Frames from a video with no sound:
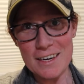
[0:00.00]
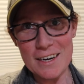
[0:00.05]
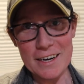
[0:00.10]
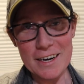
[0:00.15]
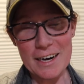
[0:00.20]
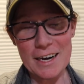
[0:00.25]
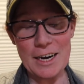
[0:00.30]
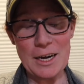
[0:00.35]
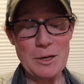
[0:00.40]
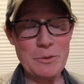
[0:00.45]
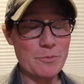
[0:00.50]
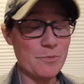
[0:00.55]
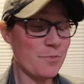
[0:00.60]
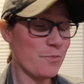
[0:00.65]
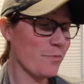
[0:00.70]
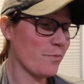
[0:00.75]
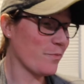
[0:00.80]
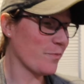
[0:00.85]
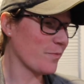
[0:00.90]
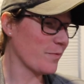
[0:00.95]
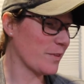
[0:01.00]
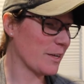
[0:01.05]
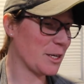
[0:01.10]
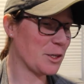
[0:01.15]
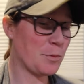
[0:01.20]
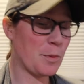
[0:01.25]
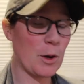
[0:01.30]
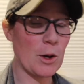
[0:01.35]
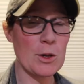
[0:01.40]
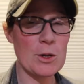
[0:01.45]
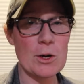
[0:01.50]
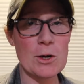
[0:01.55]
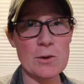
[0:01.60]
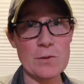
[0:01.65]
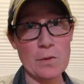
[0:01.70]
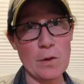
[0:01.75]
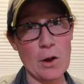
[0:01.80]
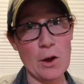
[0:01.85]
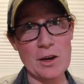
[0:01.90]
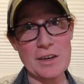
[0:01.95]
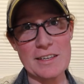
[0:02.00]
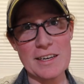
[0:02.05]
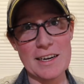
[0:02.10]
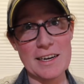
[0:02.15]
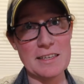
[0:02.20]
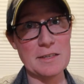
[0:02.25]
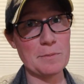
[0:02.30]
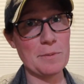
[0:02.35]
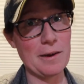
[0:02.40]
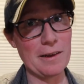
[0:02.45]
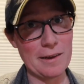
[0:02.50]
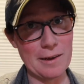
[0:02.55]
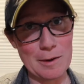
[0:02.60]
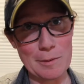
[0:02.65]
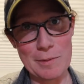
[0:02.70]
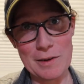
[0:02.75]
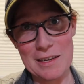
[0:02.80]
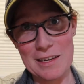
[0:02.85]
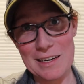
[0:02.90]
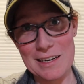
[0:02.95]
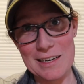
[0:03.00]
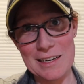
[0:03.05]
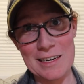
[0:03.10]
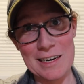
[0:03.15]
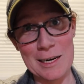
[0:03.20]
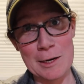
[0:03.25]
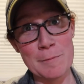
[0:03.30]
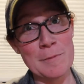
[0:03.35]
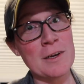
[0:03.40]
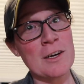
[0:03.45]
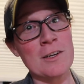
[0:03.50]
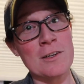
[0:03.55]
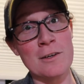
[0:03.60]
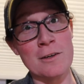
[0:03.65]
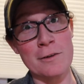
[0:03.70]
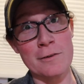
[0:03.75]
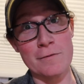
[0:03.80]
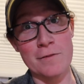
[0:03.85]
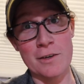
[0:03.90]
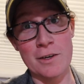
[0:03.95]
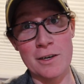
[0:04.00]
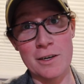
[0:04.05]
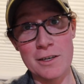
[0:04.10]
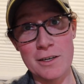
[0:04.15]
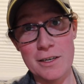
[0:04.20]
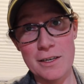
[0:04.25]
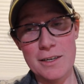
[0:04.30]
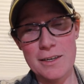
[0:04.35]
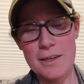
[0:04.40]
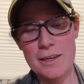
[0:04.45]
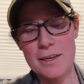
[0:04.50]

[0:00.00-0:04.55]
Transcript: It's been a long vlog day. It's probably going to be like a 9-minute long vlog.